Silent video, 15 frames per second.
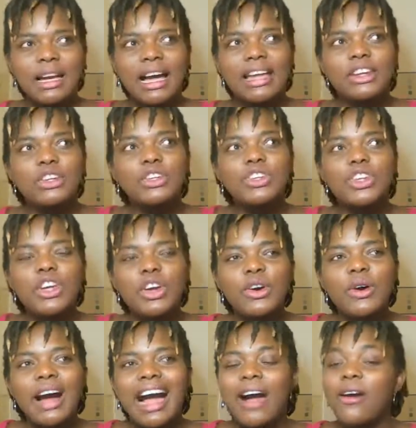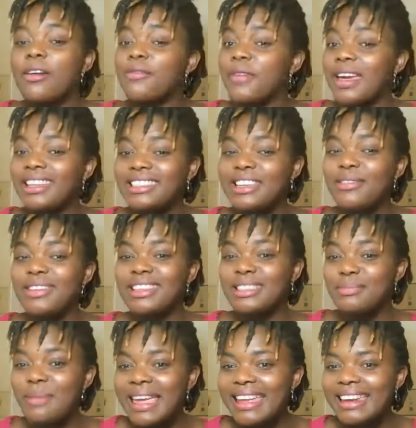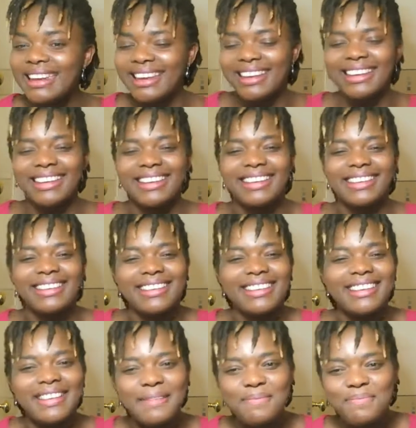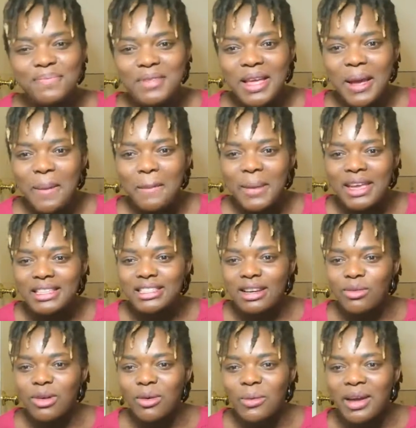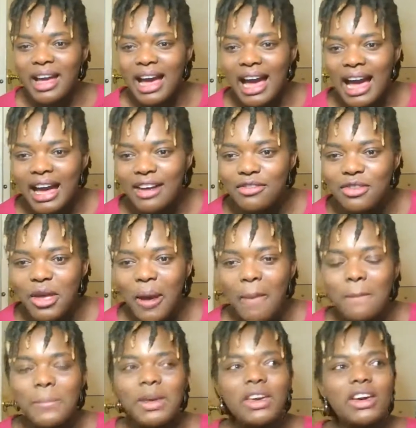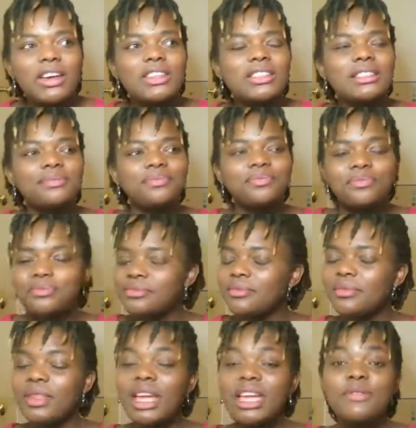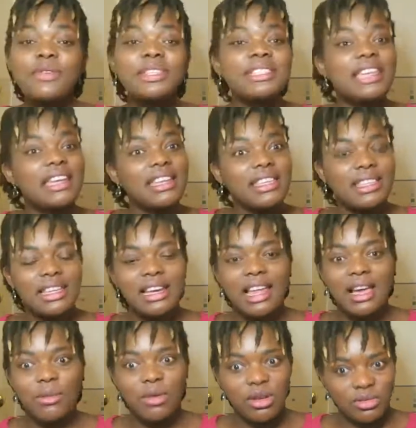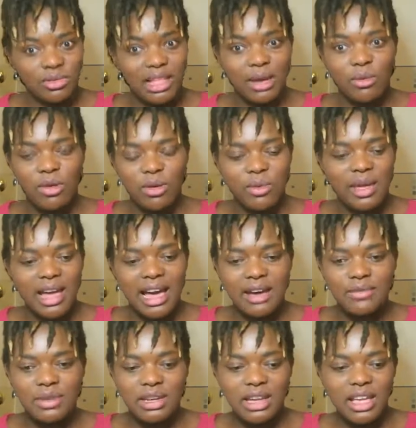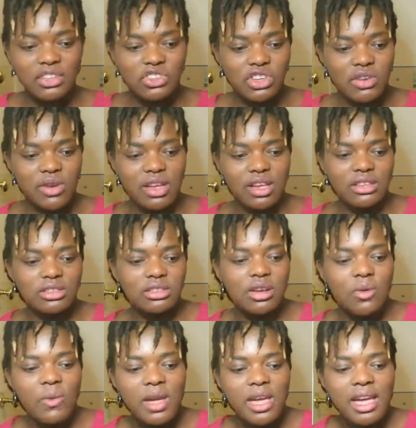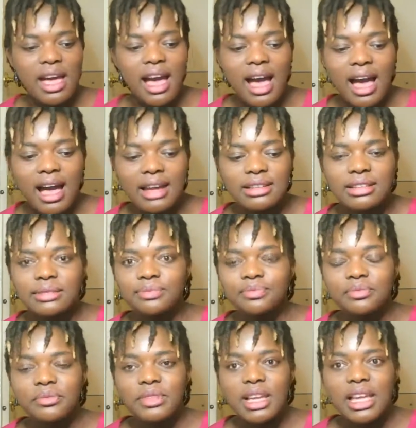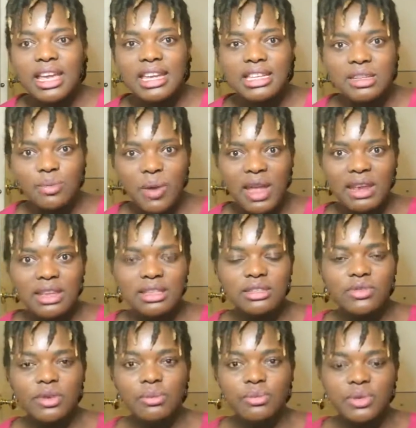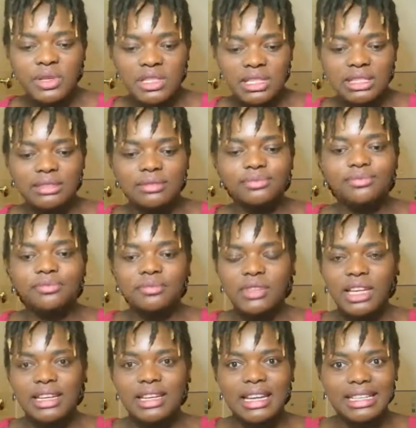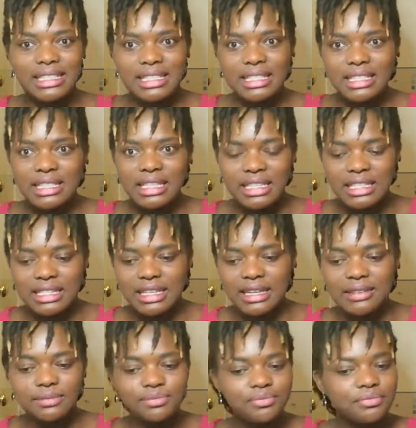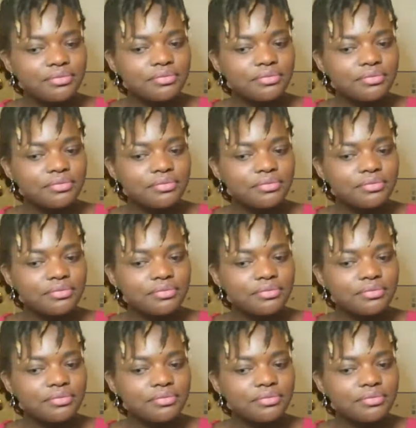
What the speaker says: don't know how effective it's been based on what we have, because if it's anything like what we have in Nigeria, so we had independence from Britain in 1960.